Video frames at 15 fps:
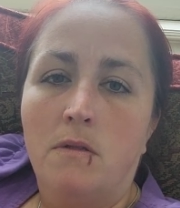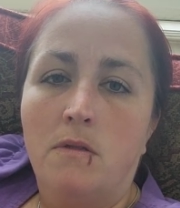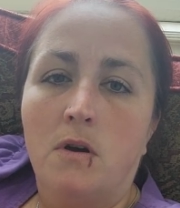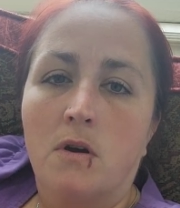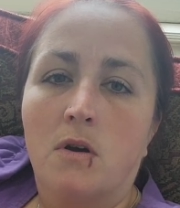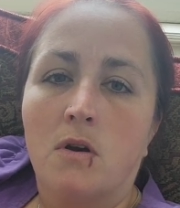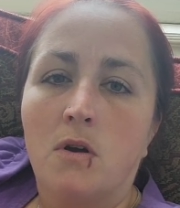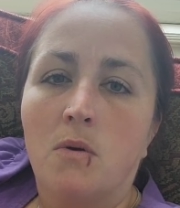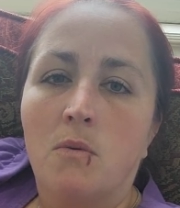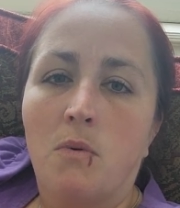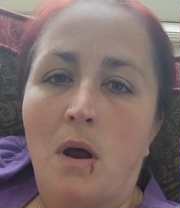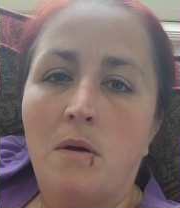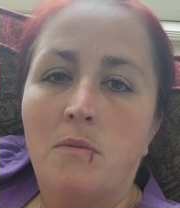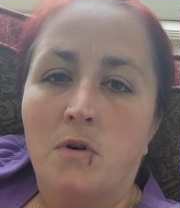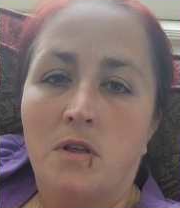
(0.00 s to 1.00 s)
they're going to
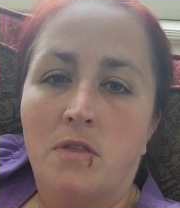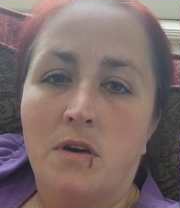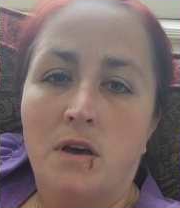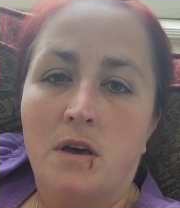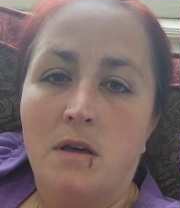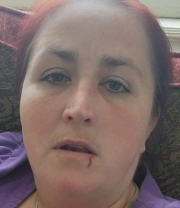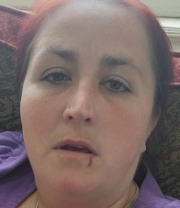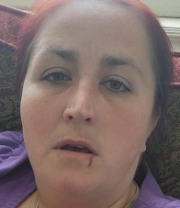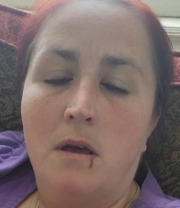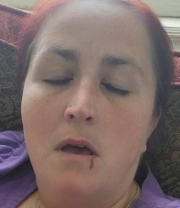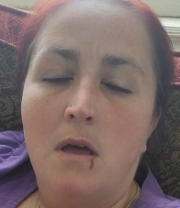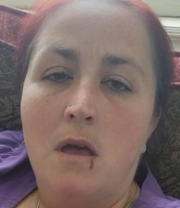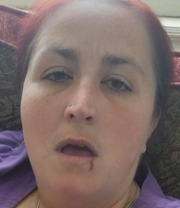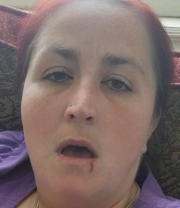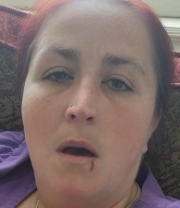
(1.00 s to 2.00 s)
run with it.
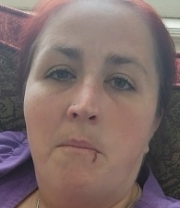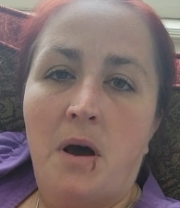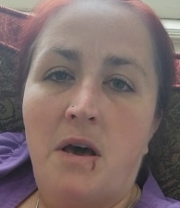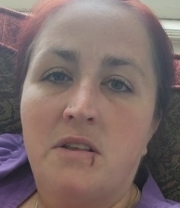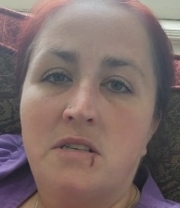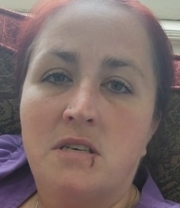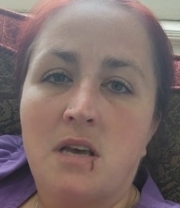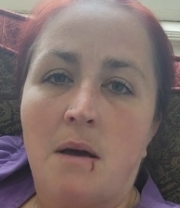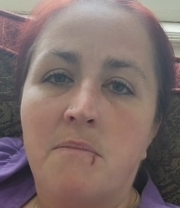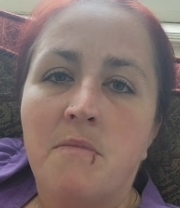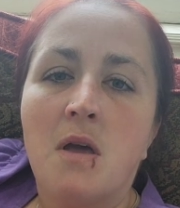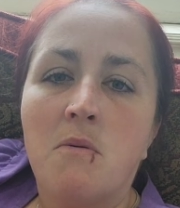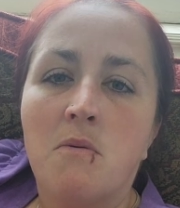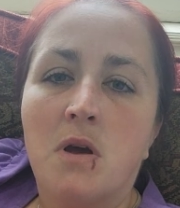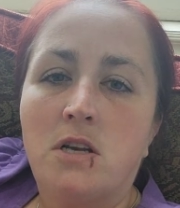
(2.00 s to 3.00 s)
And by the time
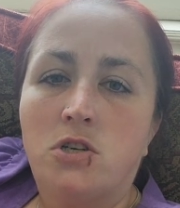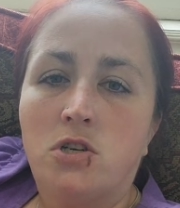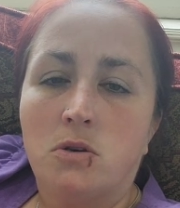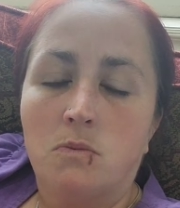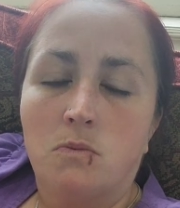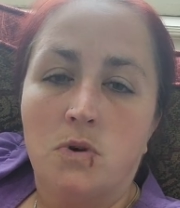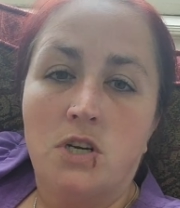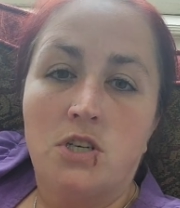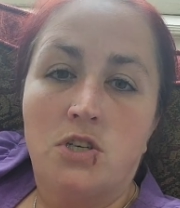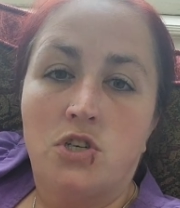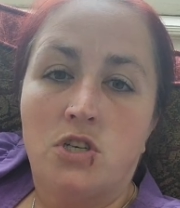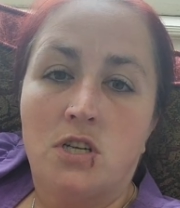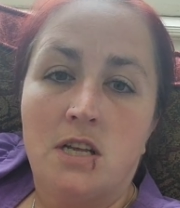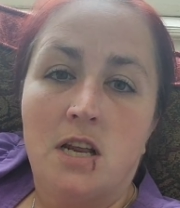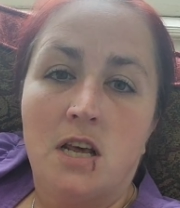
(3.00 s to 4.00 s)
they
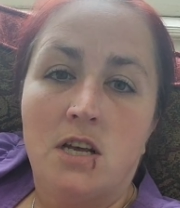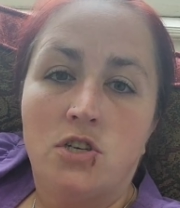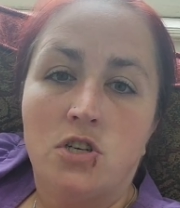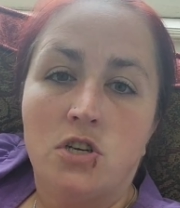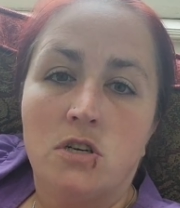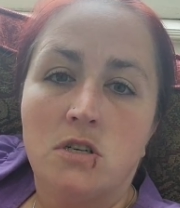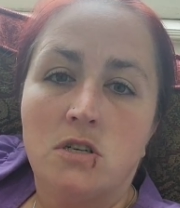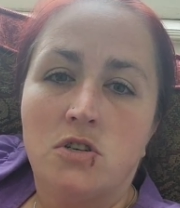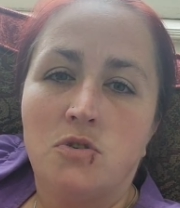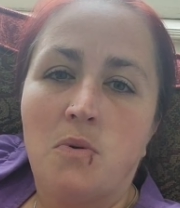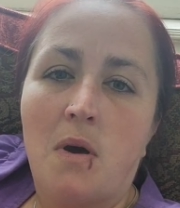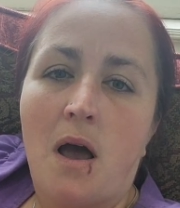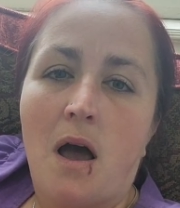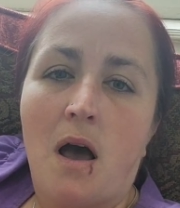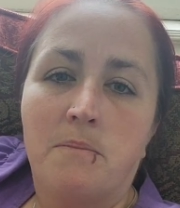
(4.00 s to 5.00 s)
reach teenage years, you
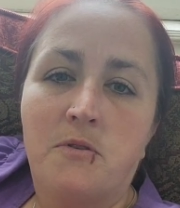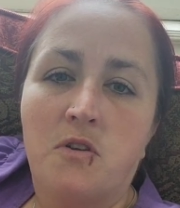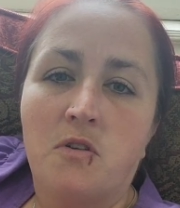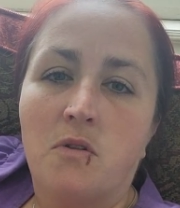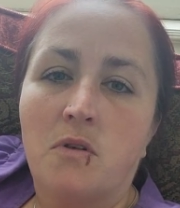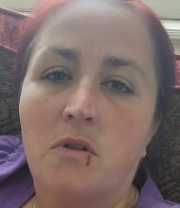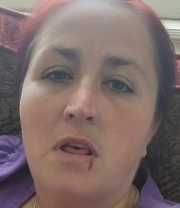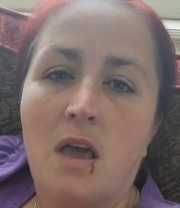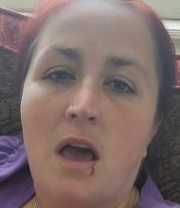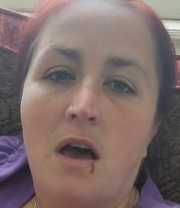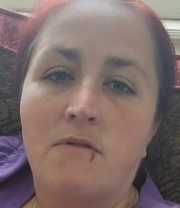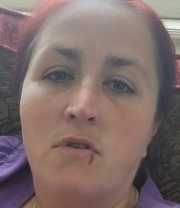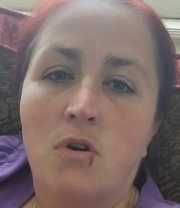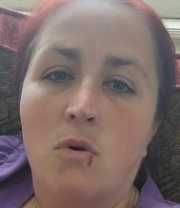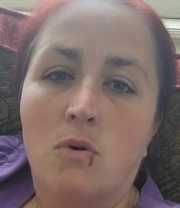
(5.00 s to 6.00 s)
absolutely
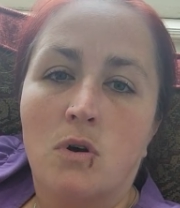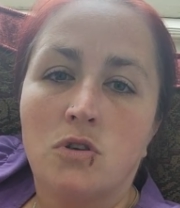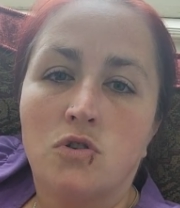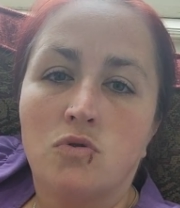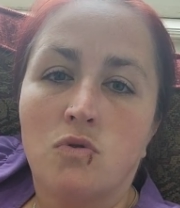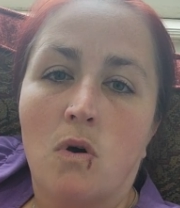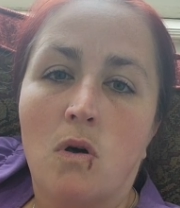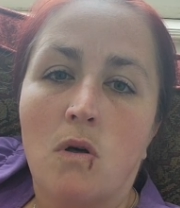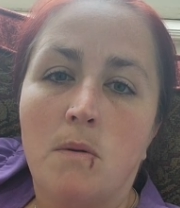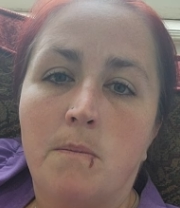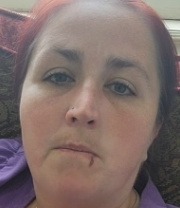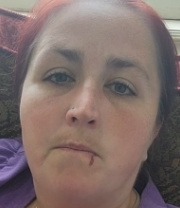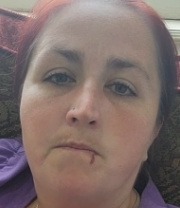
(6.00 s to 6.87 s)
have no control.